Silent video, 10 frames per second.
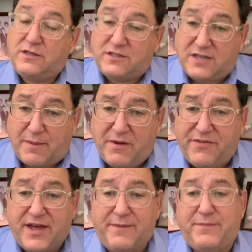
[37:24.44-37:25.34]
Some
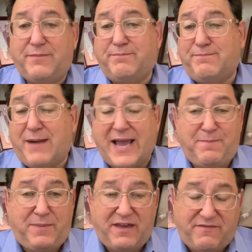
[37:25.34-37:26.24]
of them
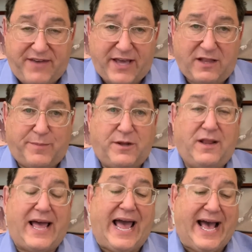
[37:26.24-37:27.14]
might be
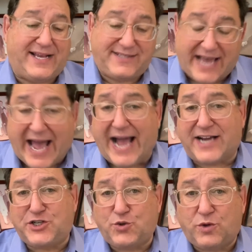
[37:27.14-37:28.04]
available as
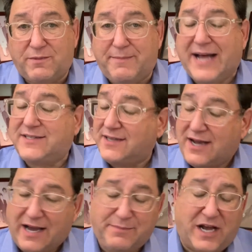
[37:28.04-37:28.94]
actual matzah.
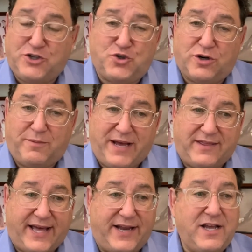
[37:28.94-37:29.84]
I'm not sure
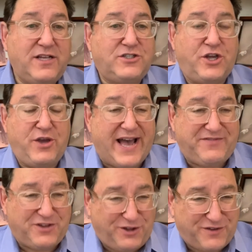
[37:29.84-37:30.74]
about that. So you
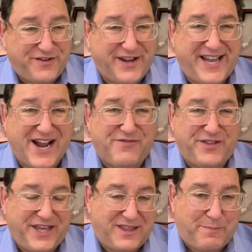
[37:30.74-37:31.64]
have to look very
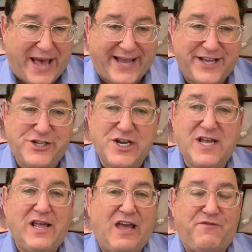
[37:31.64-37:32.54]
carefully at the package.
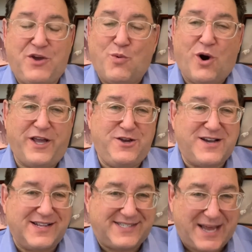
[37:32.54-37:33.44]
If you want, you
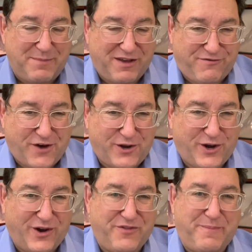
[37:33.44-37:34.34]
can send me a
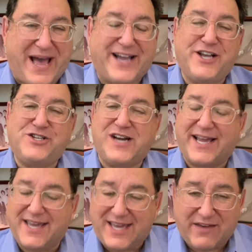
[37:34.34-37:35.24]
photo of the package and I
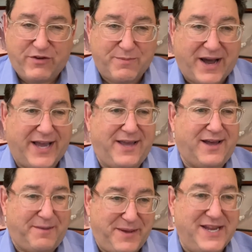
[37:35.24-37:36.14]
can give you my
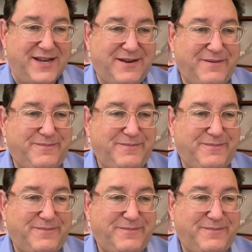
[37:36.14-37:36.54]
opinion.